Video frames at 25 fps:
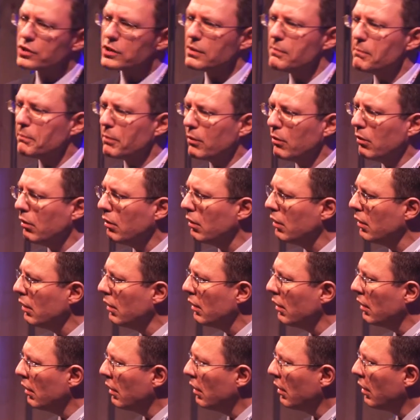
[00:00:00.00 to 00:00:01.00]
simple.
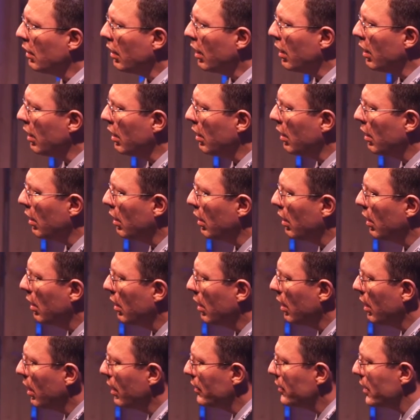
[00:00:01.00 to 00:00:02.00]

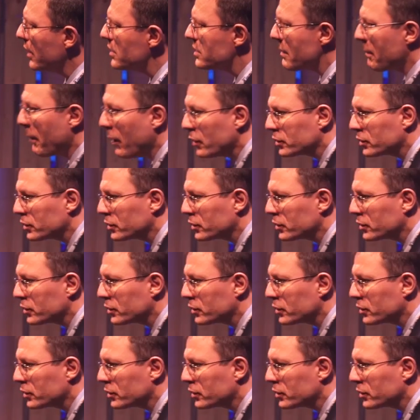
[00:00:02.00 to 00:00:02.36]
Uh, there is a